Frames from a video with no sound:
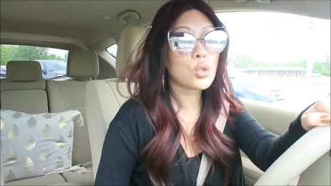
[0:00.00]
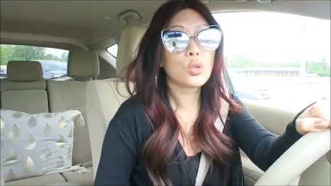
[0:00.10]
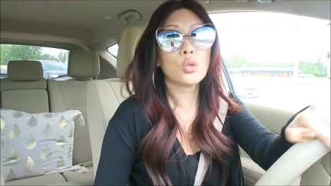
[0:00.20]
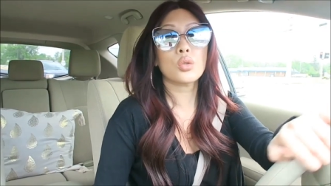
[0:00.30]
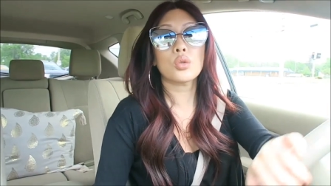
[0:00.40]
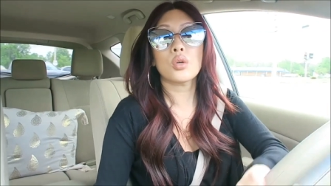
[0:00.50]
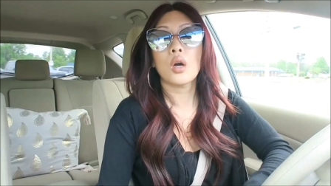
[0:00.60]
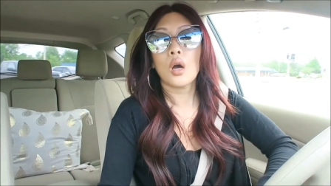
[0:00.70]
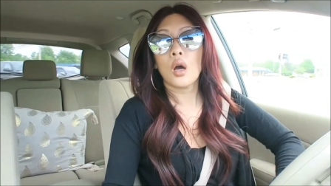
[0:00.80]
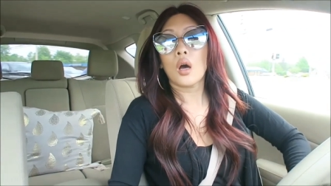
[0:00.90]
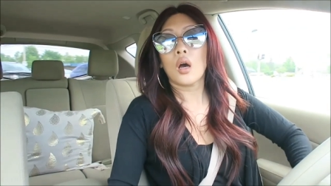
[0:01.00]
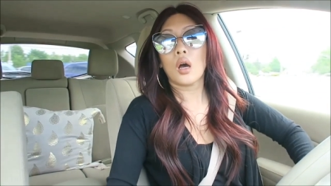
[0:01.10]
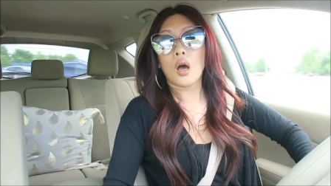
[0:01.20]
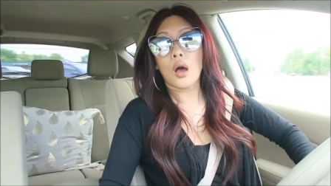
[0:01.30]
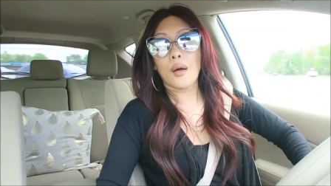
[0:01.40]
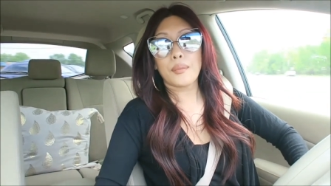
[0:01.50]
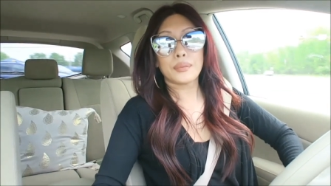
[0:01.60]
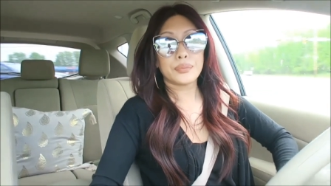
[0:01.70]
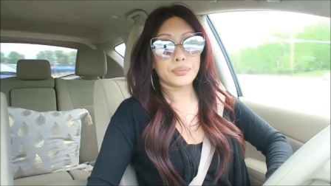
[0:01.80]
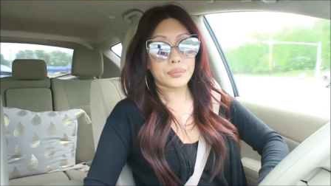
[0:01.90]
to,
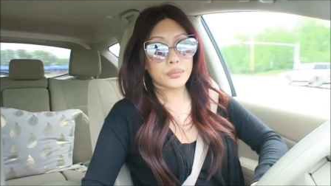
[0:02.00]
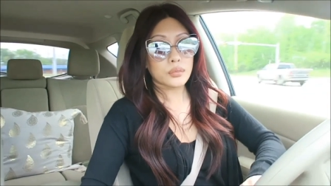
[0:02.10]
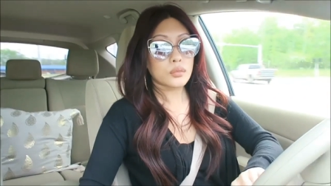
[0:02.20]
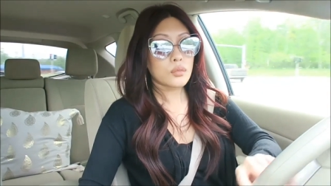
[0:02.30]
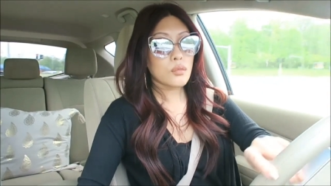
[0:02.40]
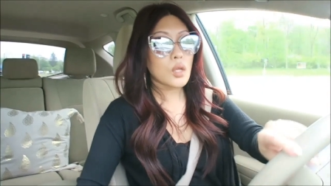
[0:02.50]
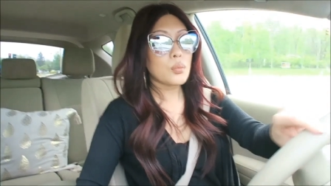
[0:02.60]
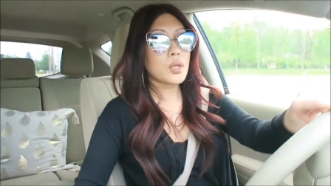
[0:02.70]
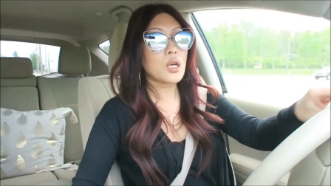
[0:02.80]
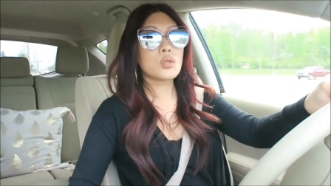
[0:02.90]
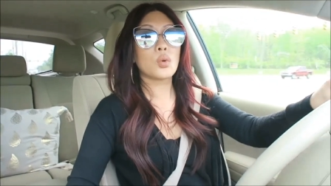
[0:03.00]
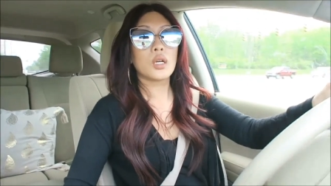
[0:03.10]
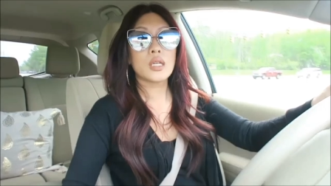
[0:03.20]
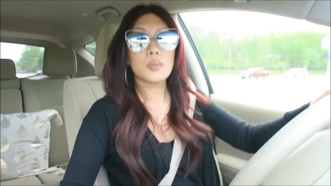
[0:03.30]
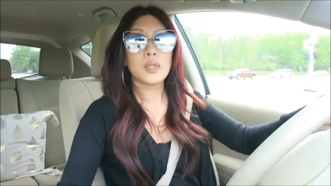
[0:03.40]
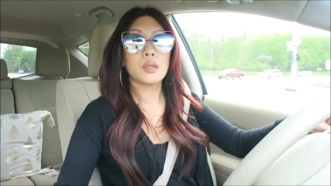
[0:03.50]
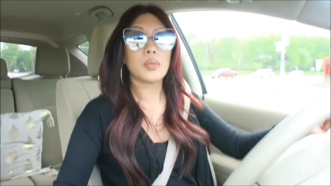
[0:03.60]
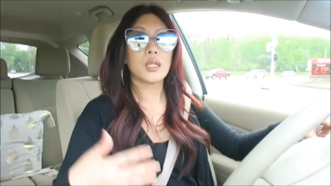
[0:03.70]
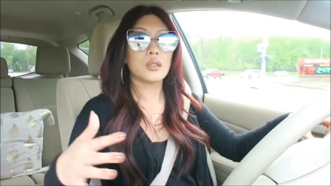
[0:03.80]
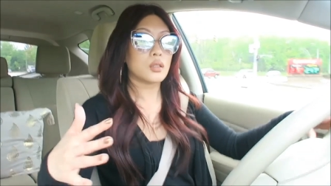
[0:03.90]
um, because work has been a
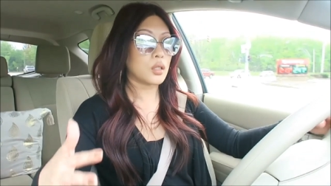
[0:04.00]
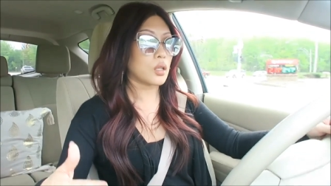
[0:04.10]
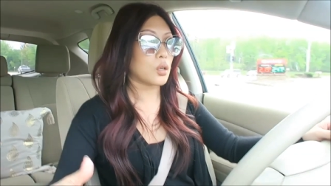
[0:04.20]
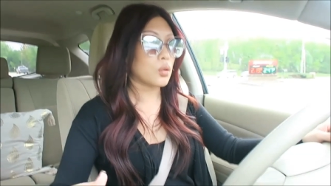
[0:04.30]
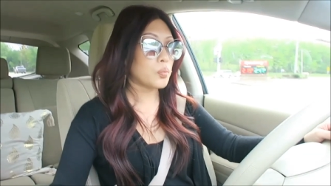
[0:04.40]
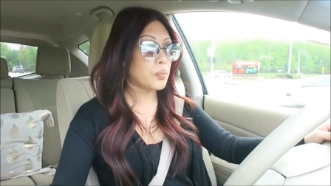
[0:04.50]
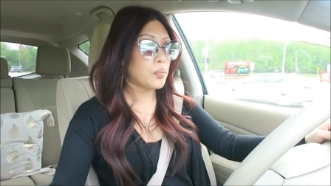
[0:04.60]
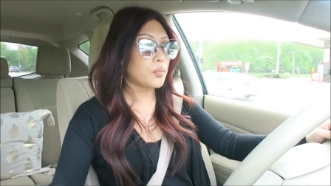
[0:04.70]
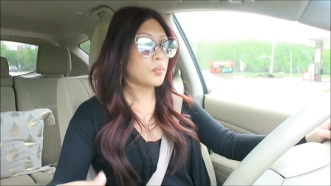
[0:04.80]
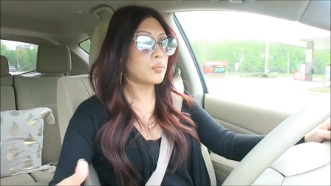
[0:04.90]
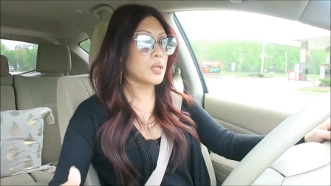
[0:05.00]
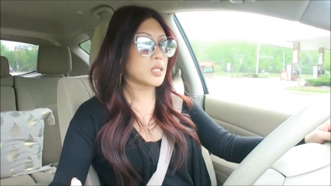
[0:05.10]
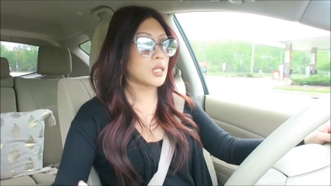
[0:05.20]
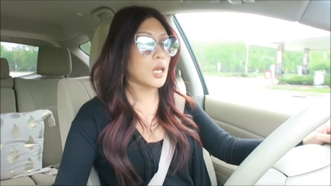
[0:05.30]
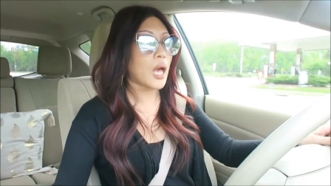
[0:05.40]
bit, you know, busy.